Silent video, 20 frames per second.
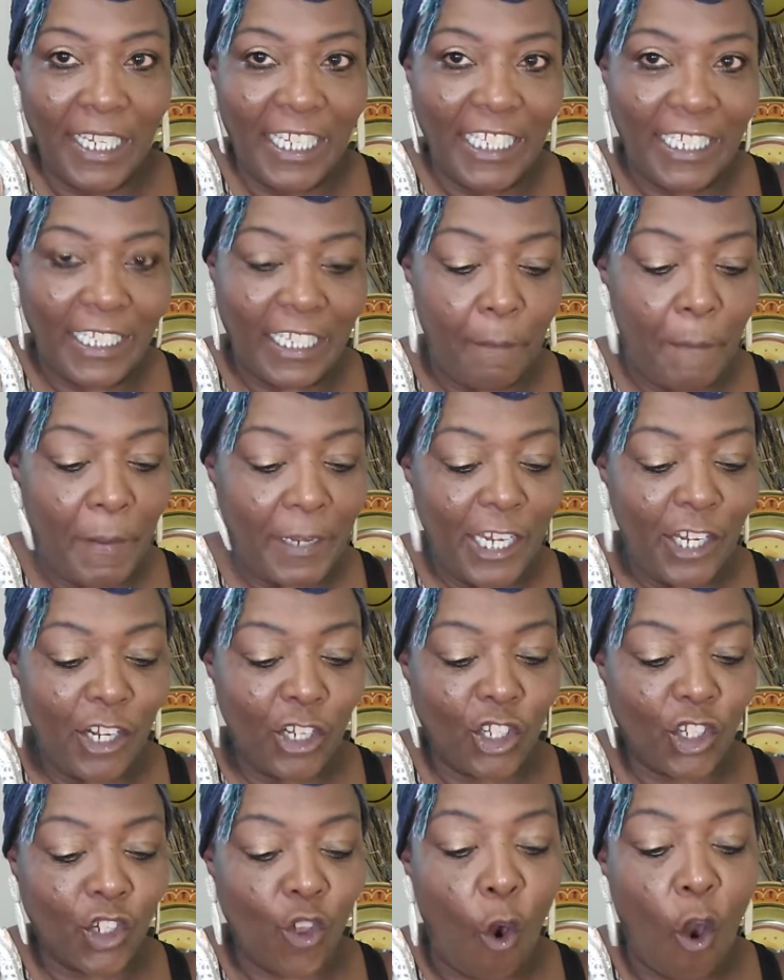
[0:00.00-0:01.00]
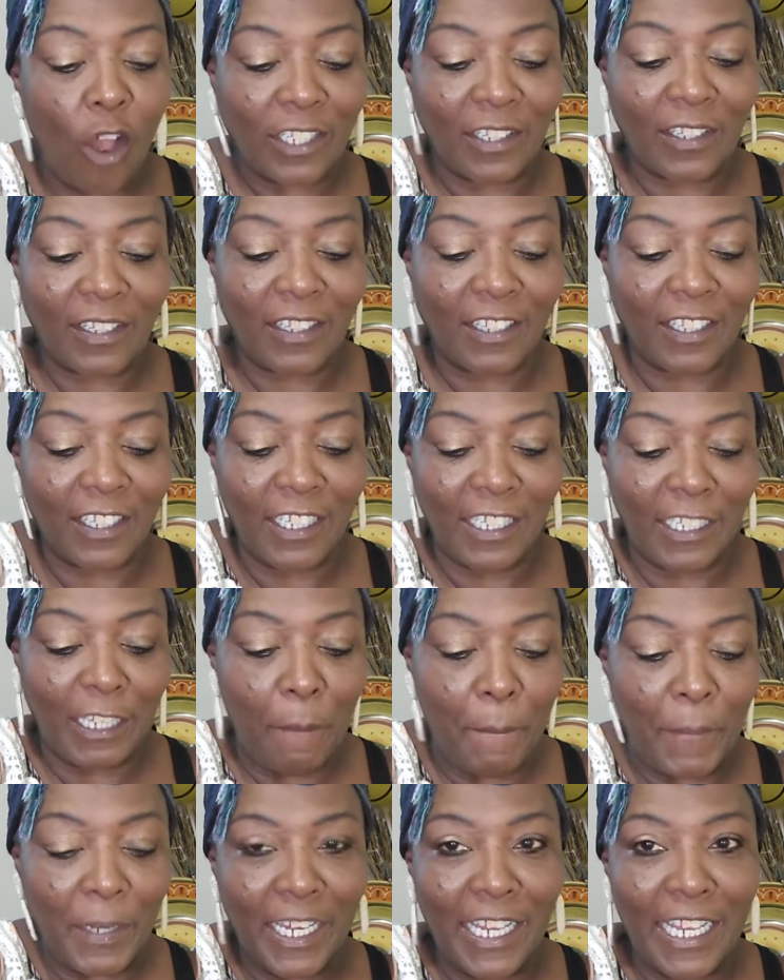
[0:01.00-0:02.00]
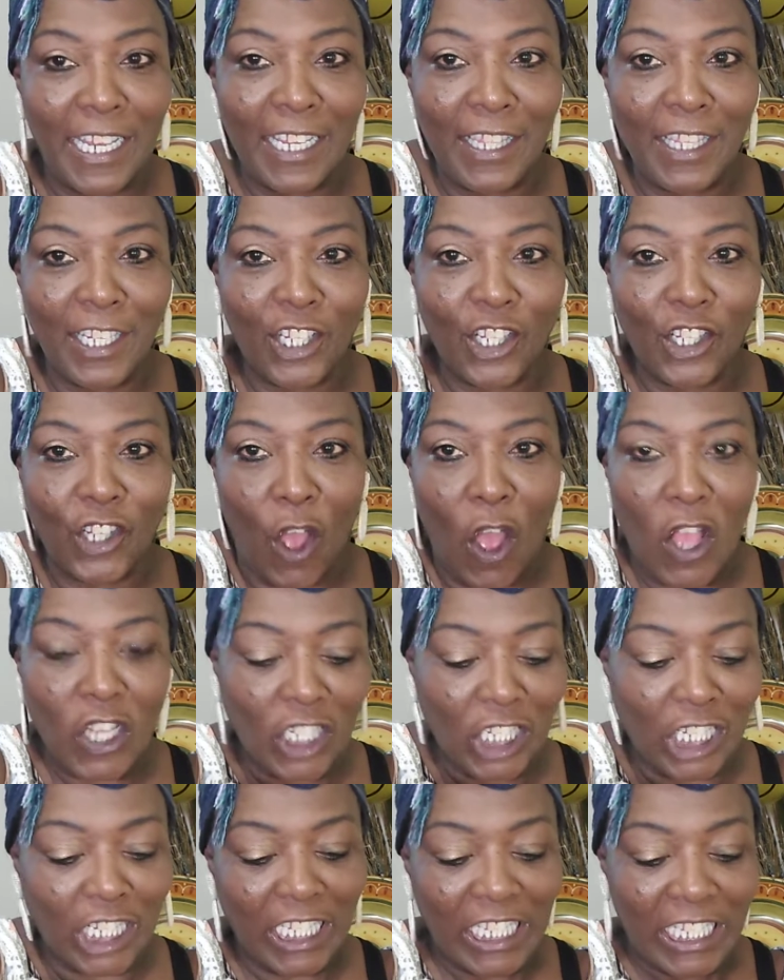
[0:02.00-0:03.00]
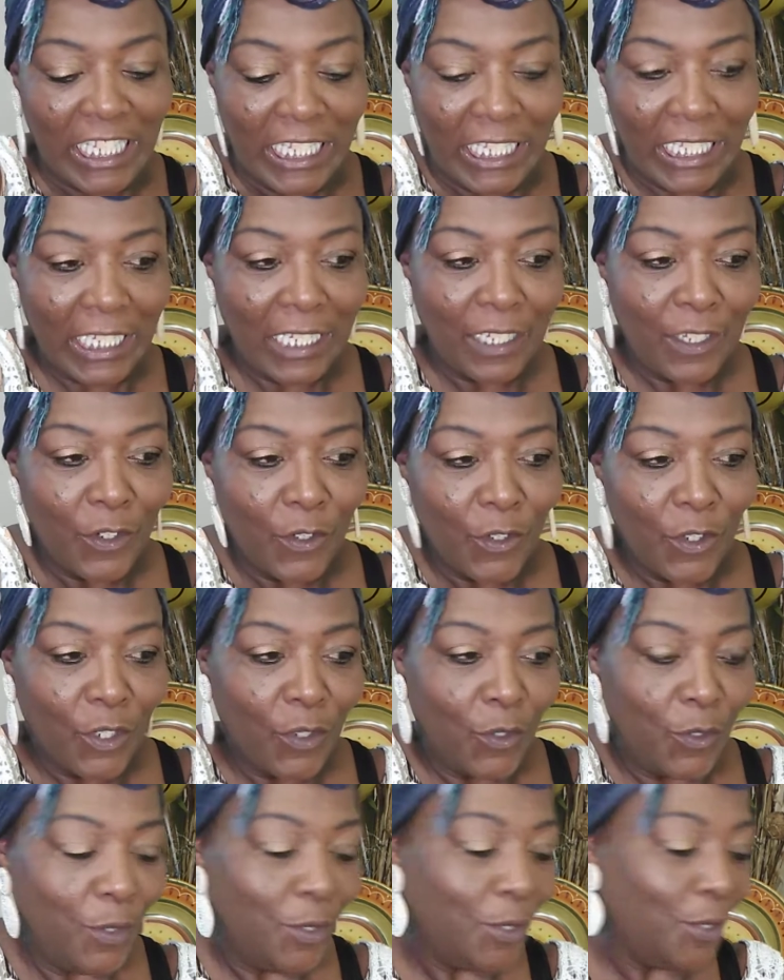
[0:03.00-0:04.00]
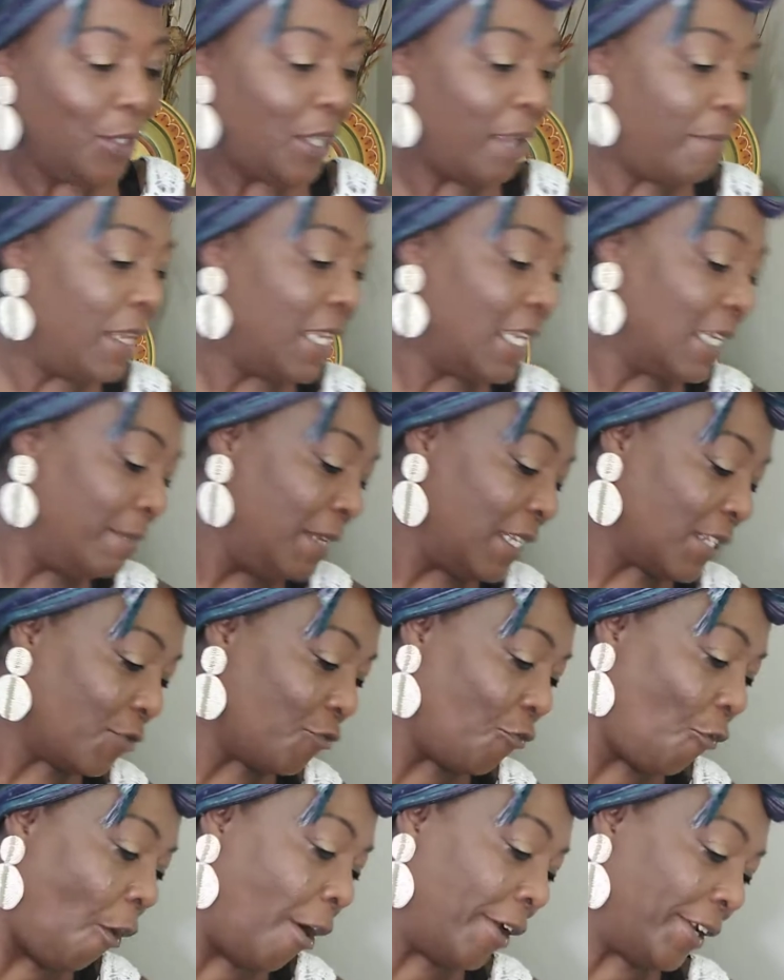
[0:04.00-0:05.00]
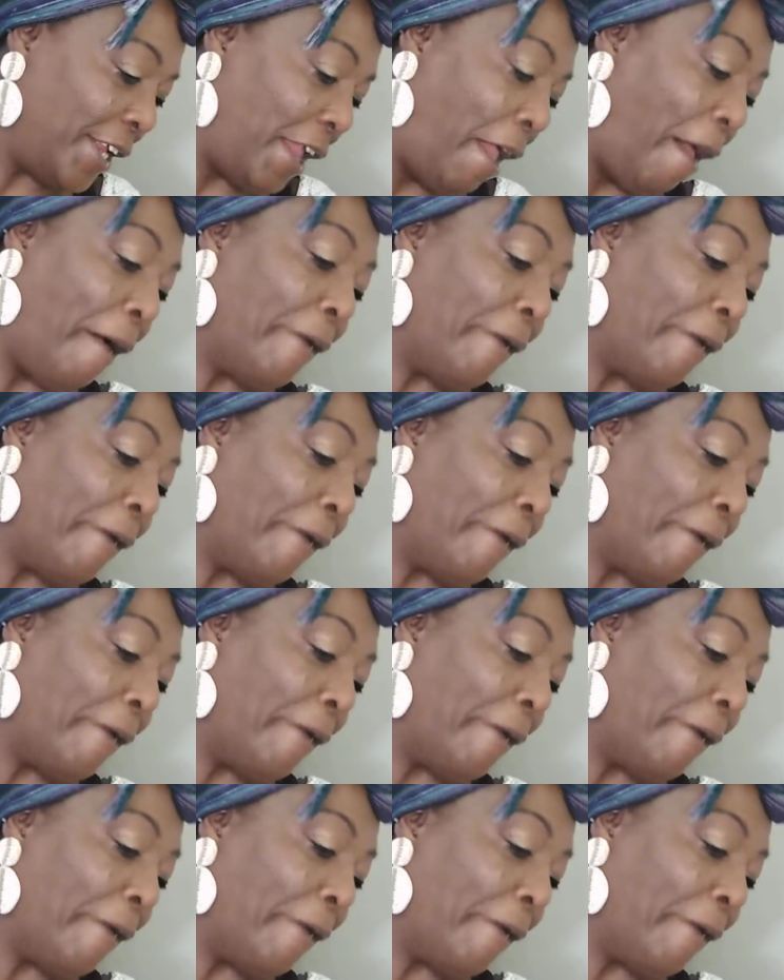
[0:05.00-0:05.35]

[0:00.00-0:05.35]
dip it in the sauce. Dip it in the sauce. Ooh, let me get me some water here.